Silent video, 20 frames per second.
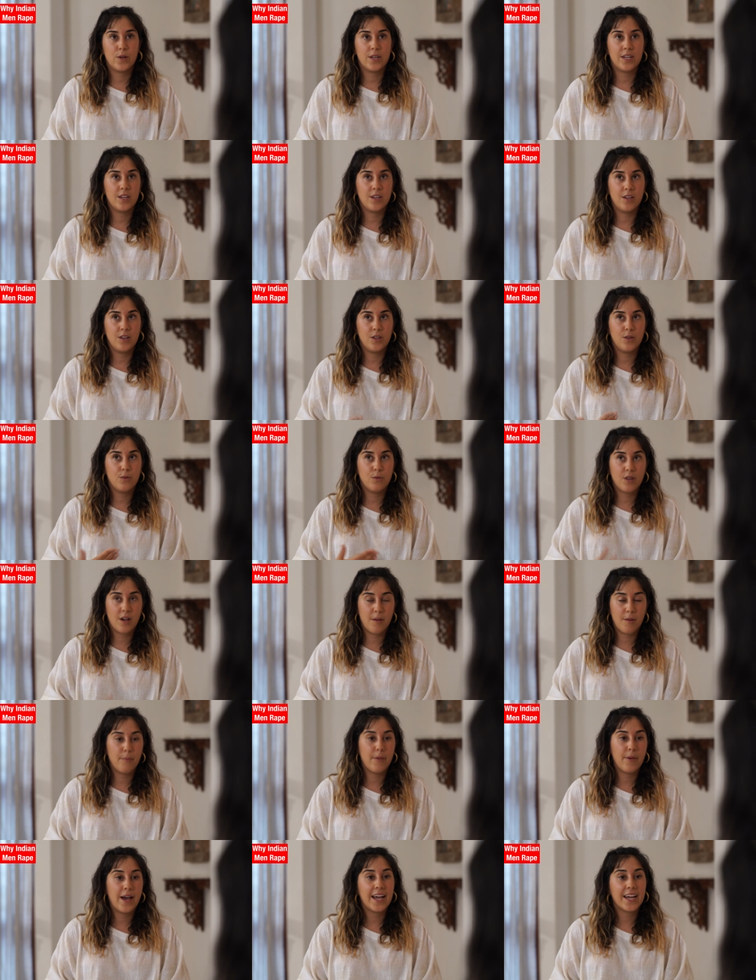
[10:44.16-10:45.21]
When you
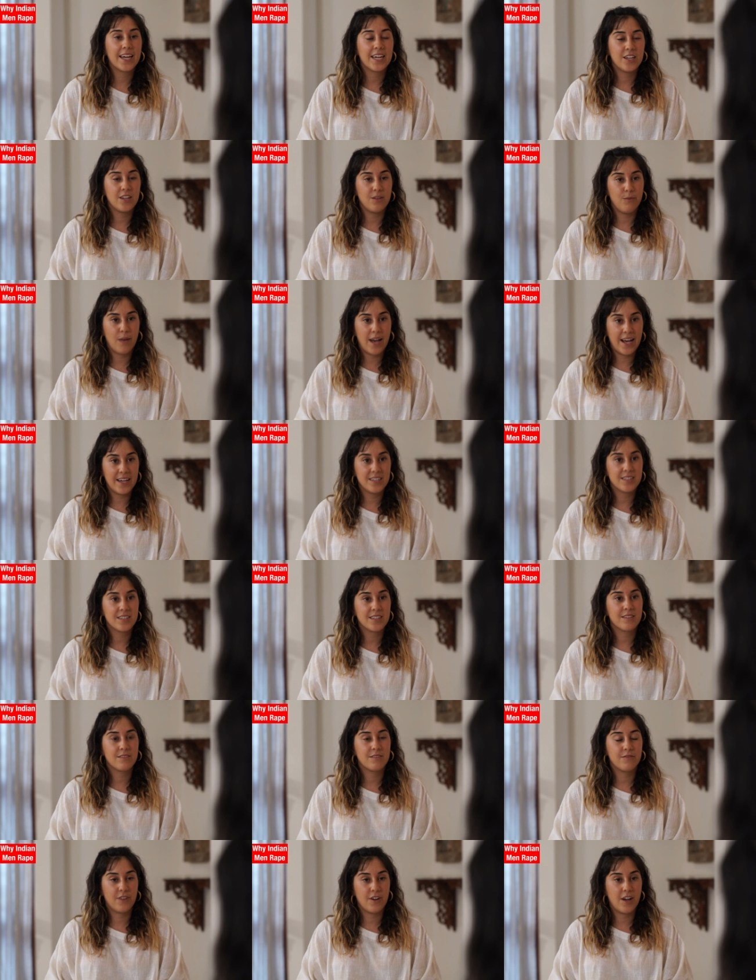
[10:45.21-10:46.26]
come back and you
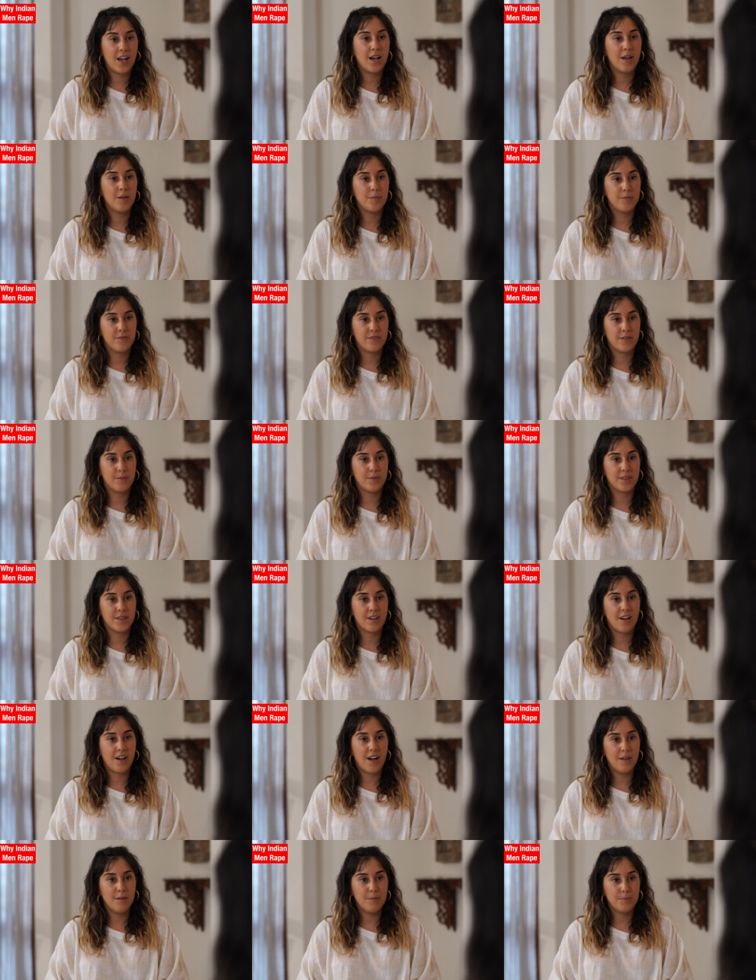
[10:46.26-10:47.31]
ask for help from the
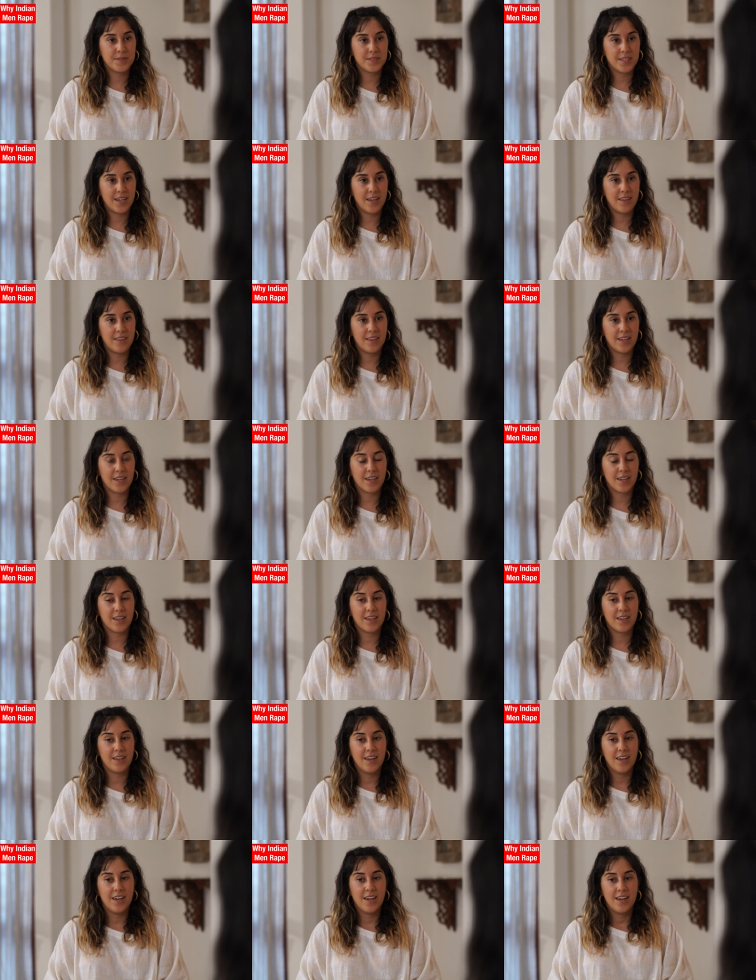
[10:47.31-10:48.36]
cops, I think
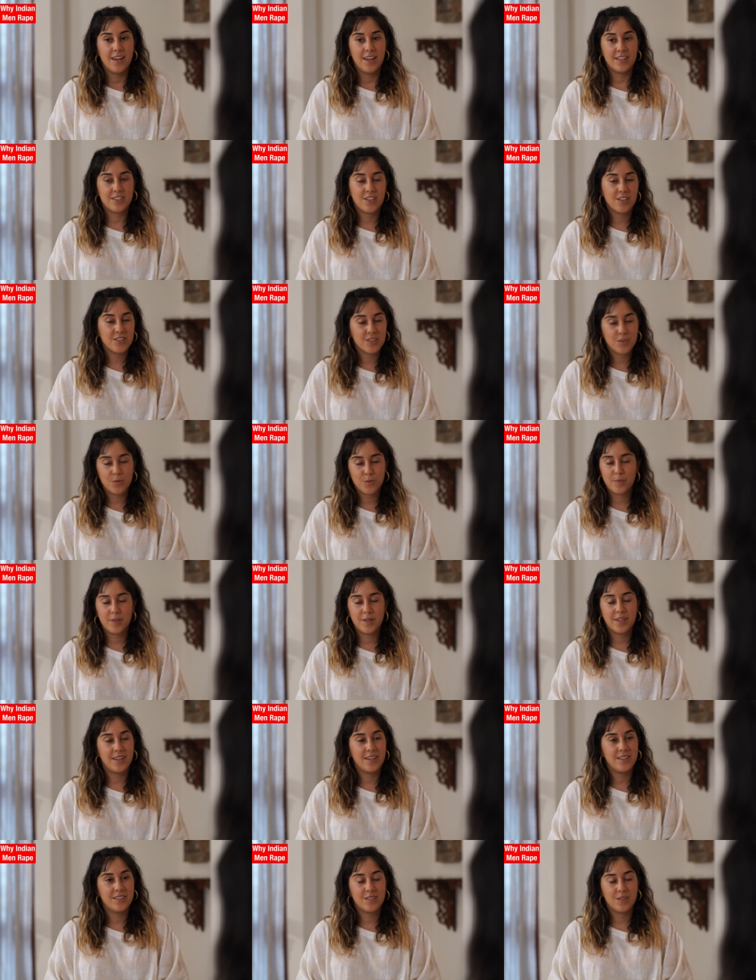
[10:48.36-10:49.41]
it's also would be
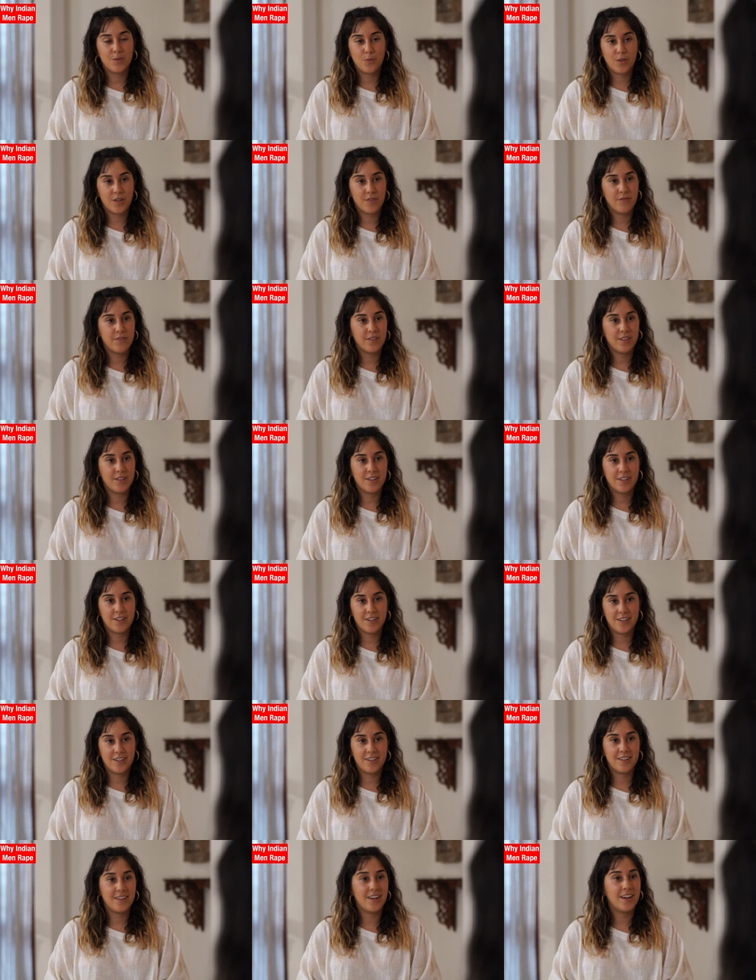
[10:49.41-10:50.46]
nice to, one, feel
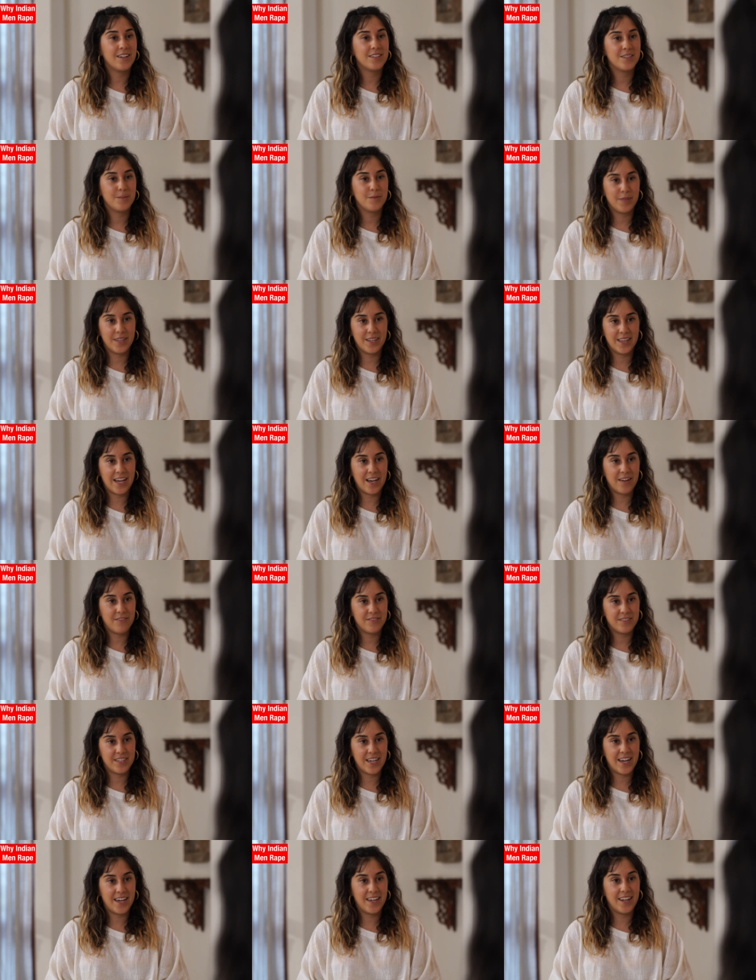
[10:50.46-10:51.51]
heard, not to be
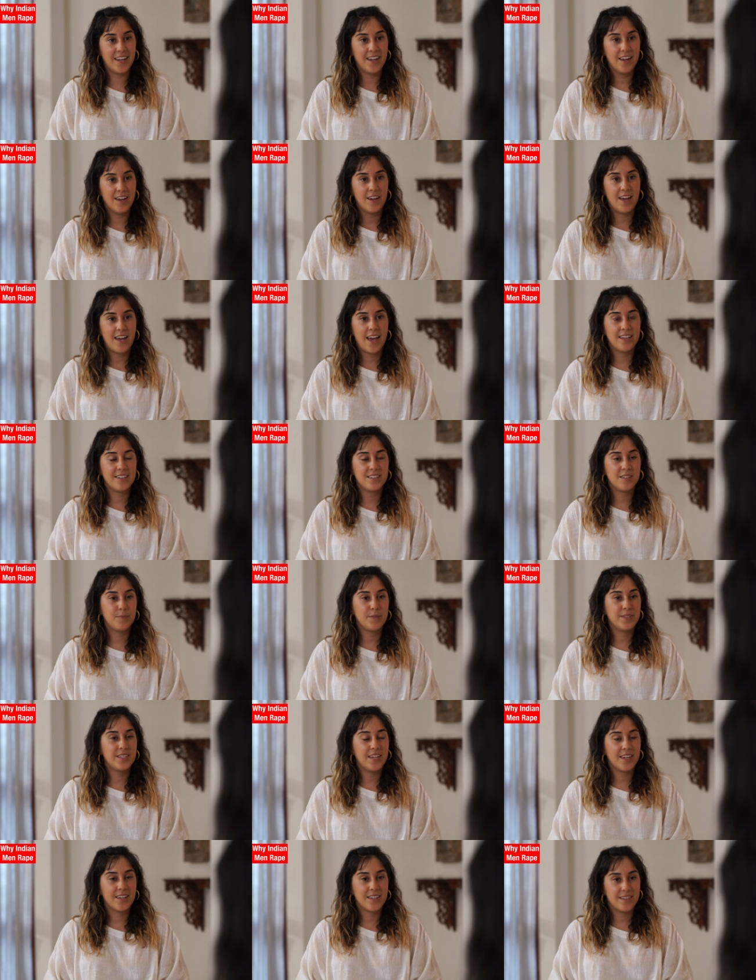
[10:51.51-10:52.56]
laughed at, and to
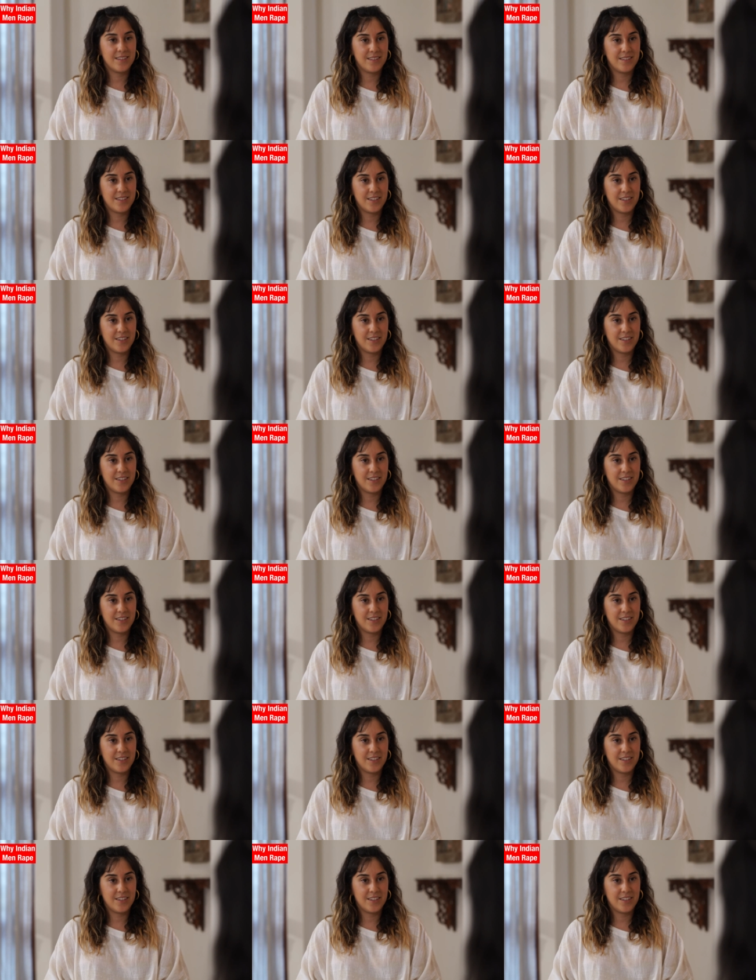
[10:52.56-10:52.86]
be taken